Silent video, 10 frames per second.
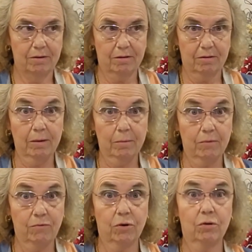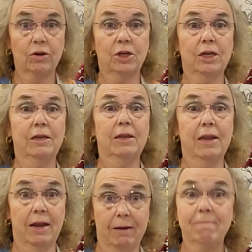that seem to be flourishing
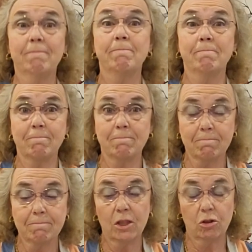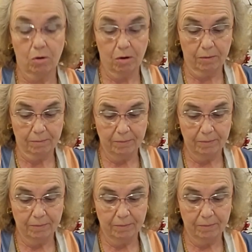today. There are.